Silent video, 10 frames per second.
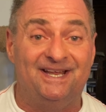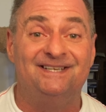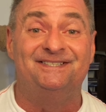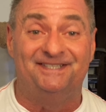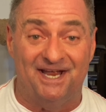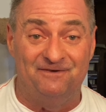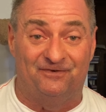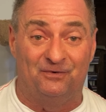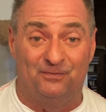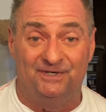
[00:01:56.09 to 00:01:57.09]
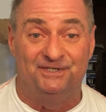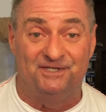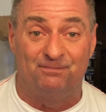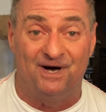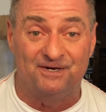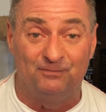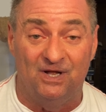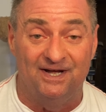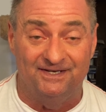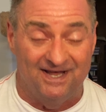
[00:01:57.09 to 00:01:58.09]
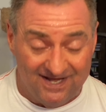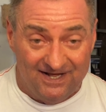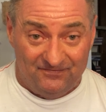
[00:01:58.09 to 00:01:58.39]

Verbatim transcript: and safer, which is the bottom line.